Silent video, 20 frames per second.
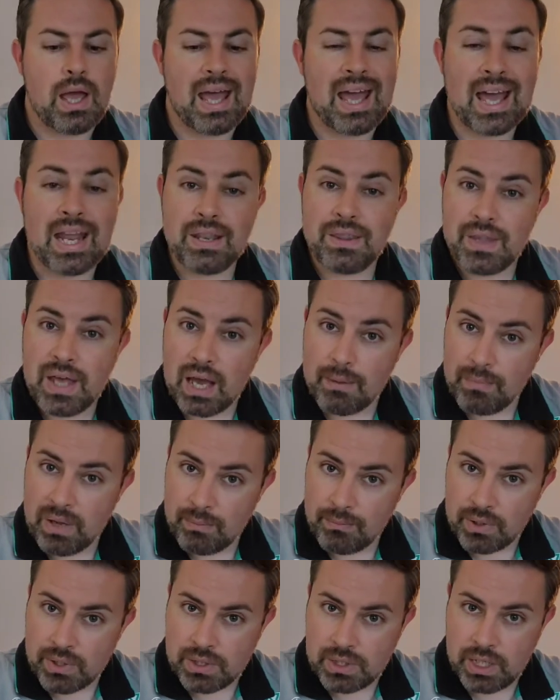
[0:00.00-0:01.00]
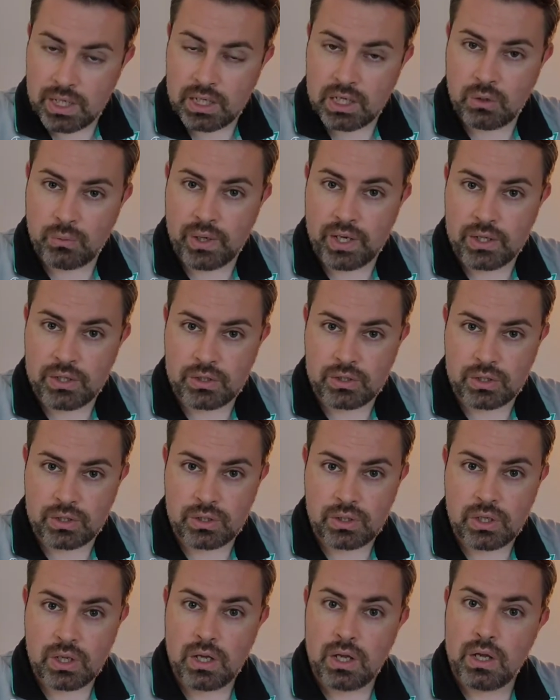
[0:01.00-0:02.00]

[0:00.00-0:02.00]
in that member state in question